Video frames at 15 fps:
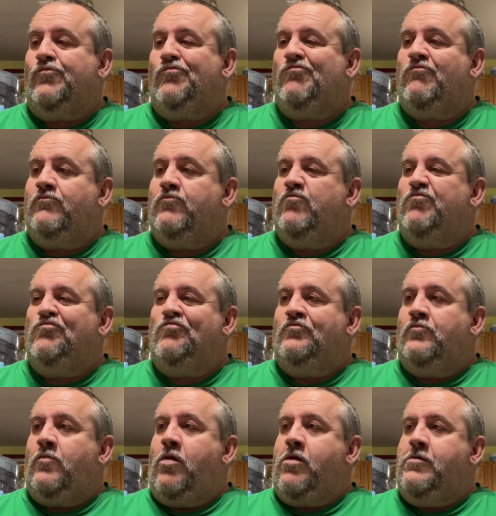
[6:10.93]
I would give it
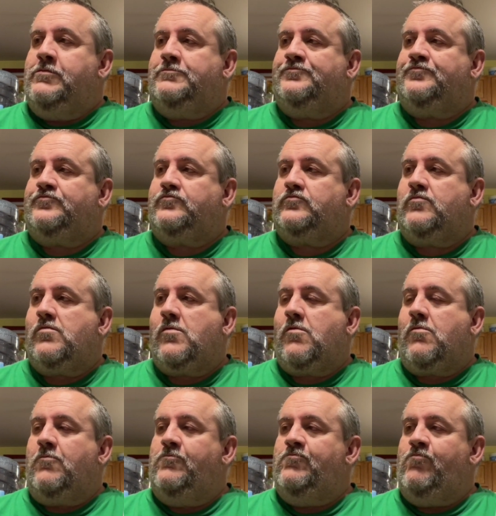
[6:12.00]
a
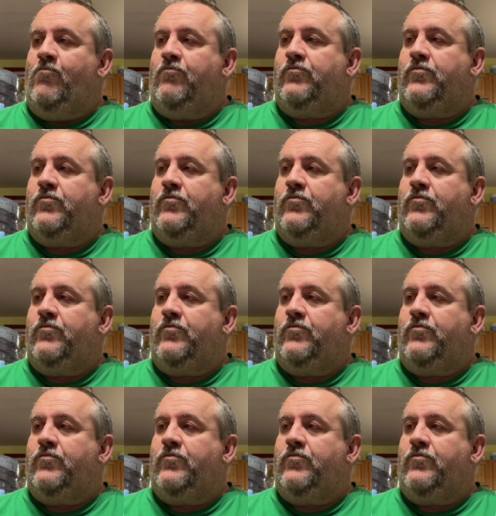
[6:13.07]
3.5.